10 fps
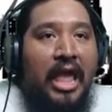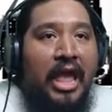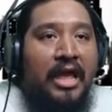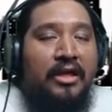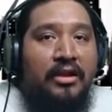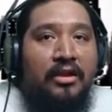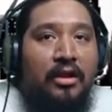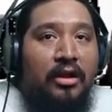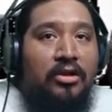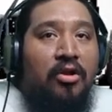And
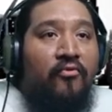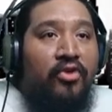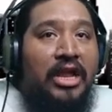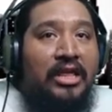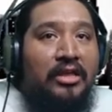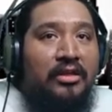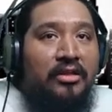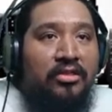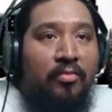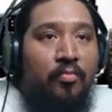don't forget
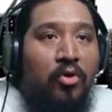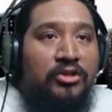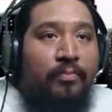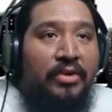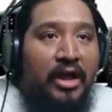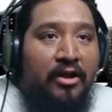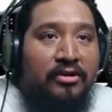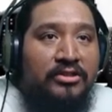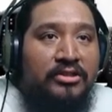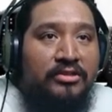the
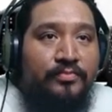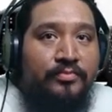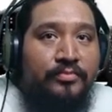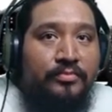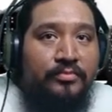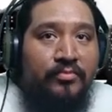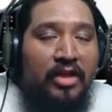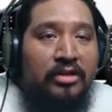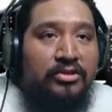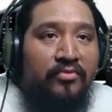multipliers.
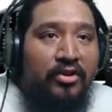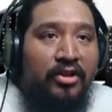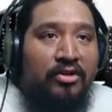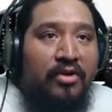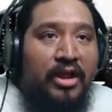So if you look